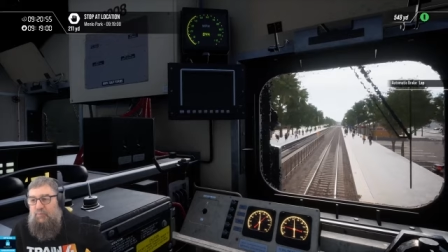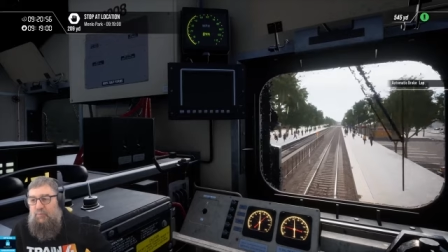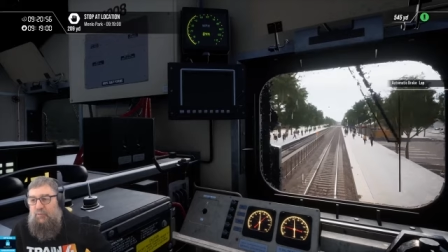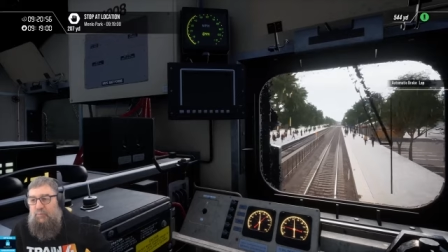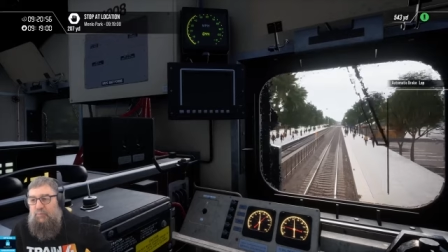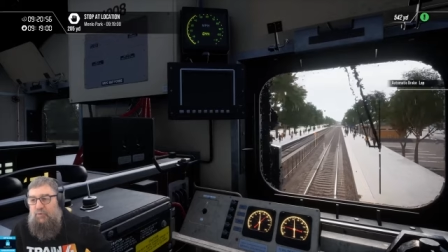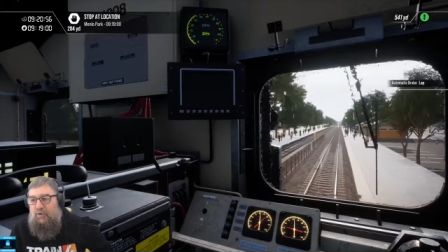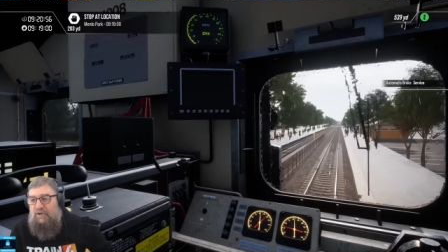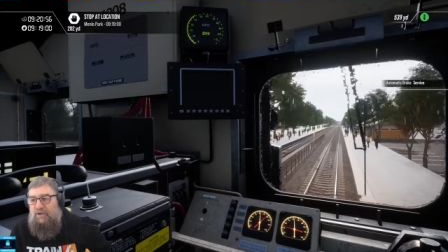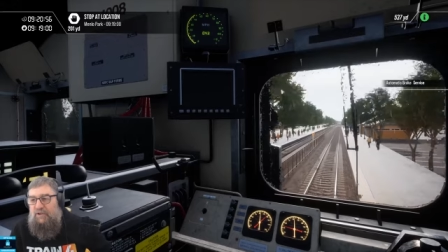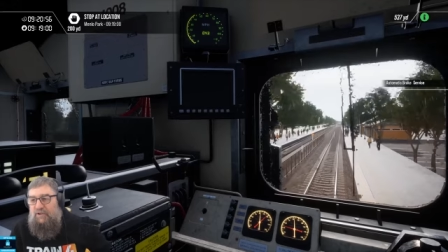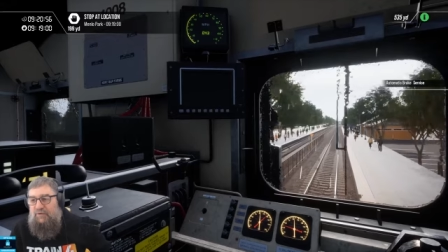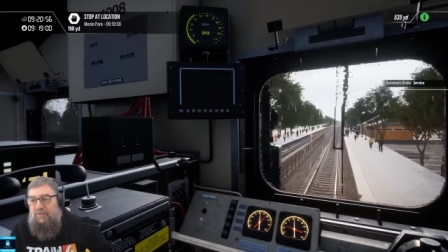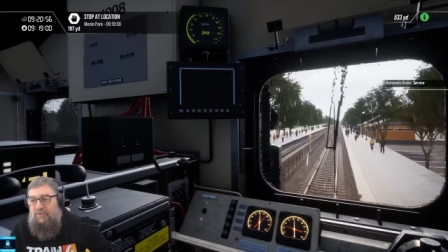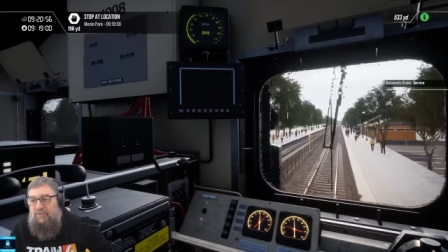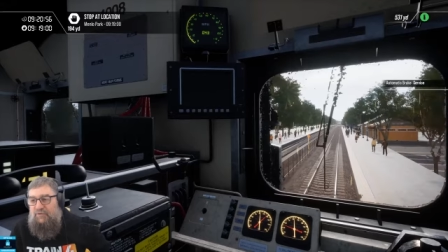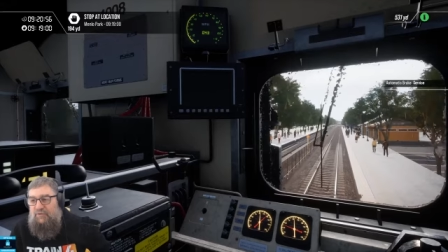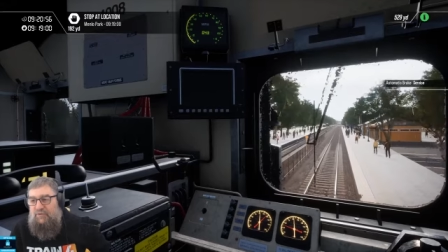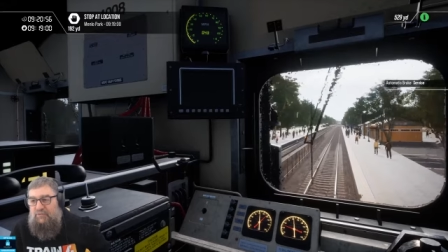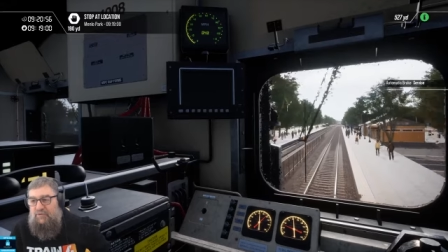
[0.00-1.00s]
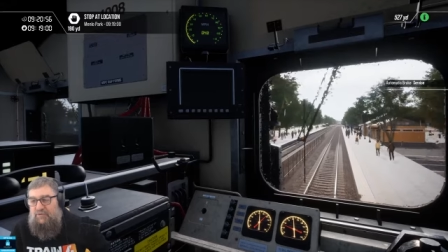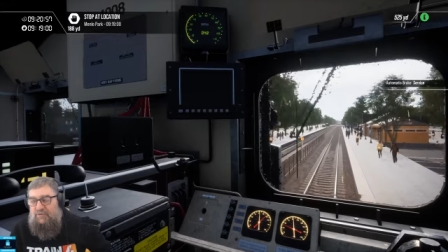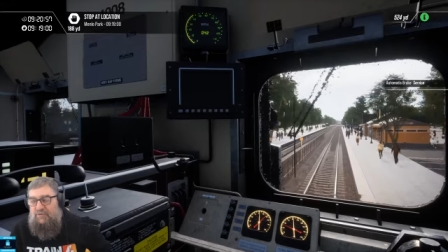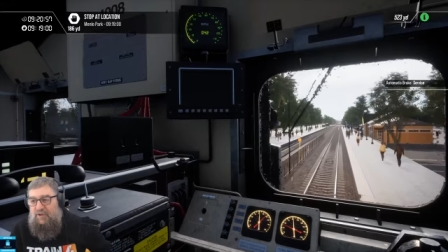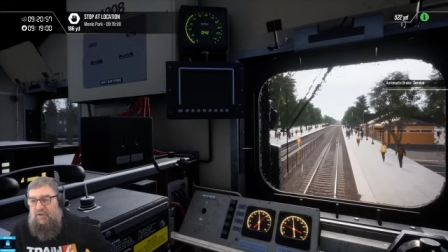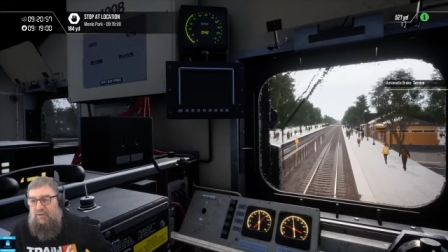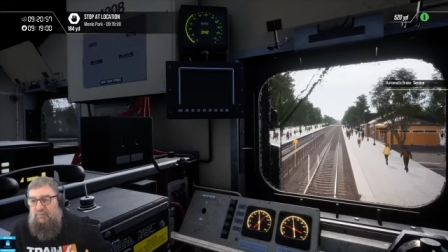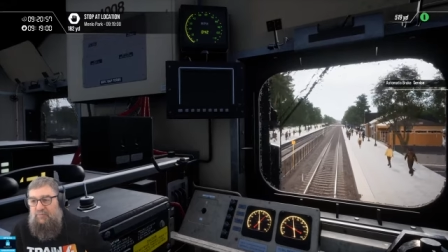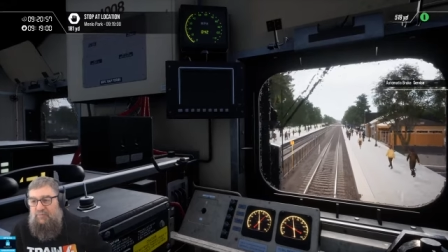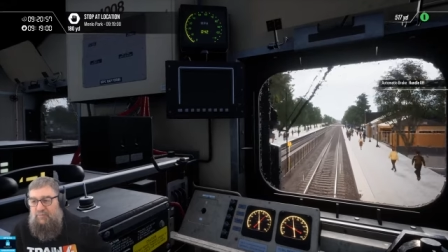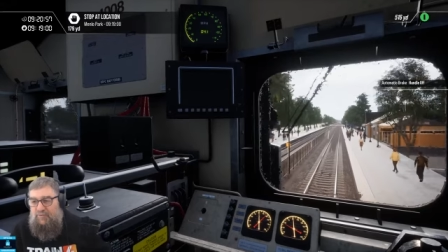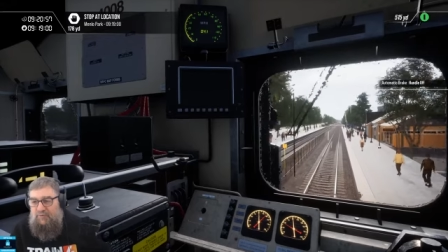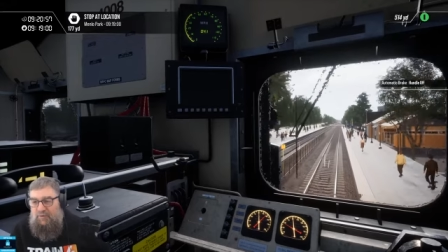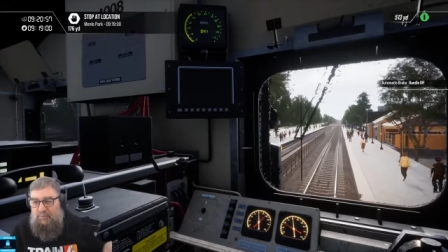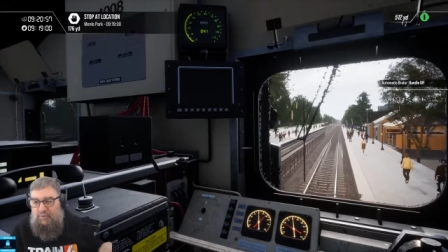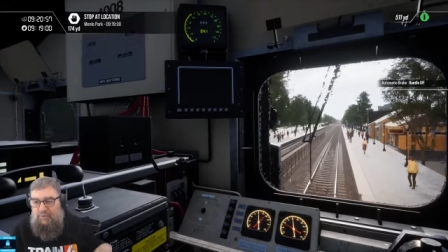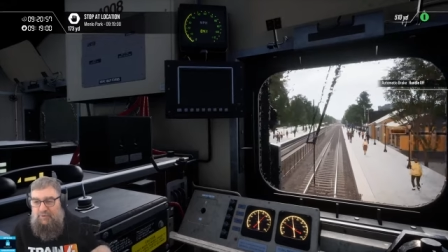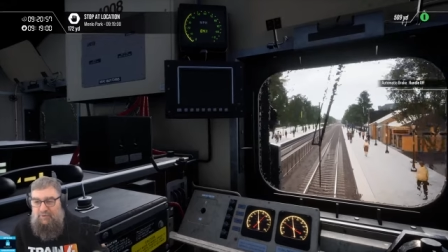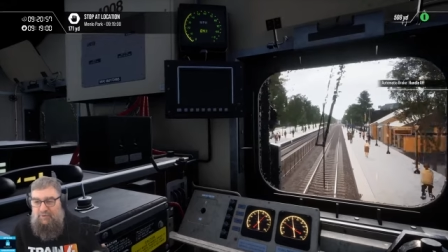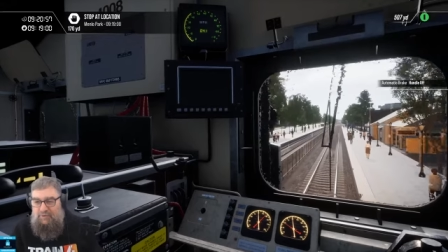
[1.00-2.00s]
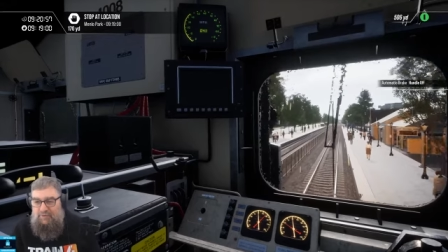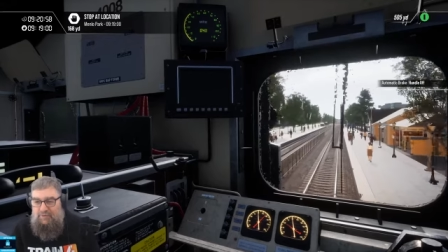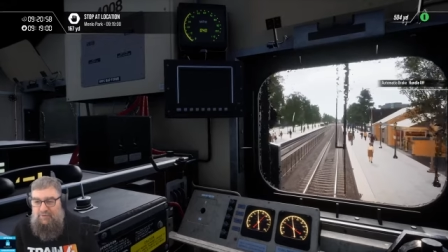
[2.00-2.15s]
be more breaking than service game. Stop it.